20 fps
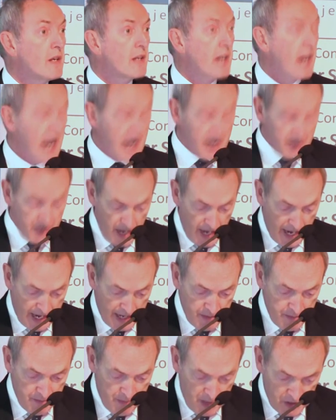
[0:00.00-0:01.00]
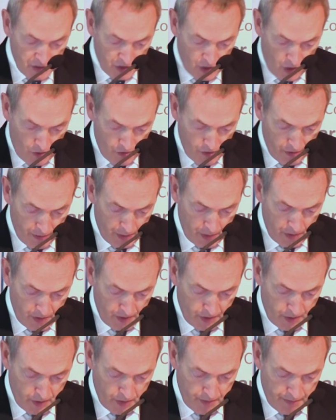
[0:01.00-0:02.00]
can and must
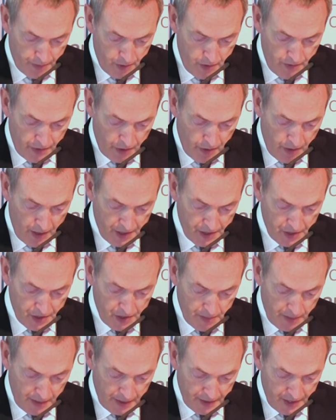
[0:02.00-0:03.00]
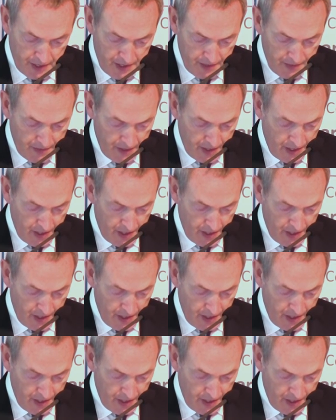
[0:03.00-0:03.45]
contribute to improving greater stability,